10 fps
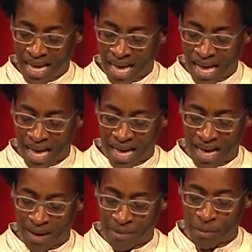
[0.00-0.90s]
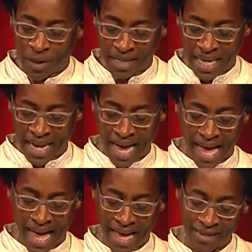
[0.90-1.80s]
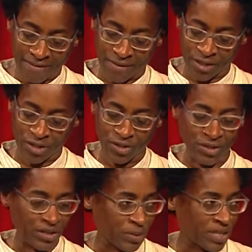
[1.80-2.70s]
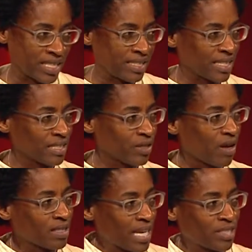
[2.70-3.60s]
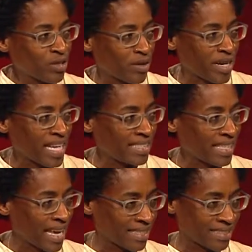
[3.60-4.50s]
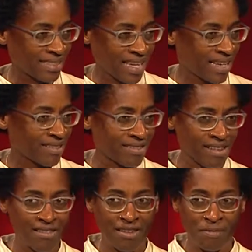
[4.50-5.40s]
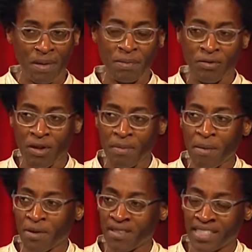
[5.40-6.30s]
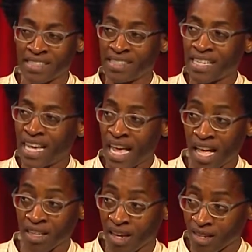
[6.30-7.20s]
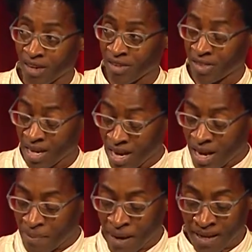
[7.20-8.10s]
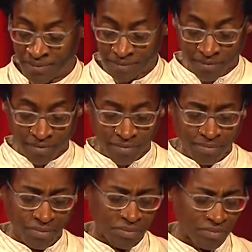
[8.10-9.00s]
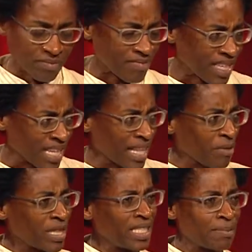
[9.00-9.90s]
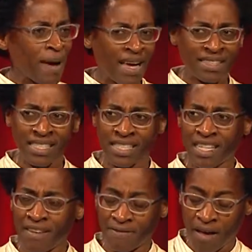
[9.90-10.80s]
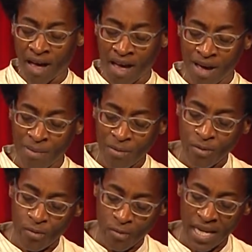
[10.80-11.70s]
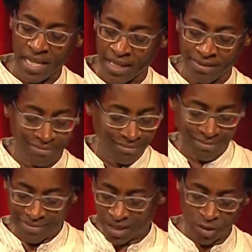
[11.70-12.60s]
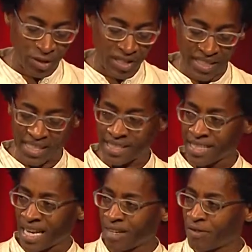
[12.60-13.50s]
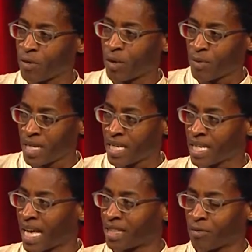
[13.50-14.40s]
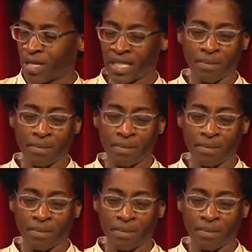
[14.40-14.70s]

what they had for students were these things called SRA tests. I don't know if people remember this hell on earth, but they were these boxes of reading sources, and if you were reading at the really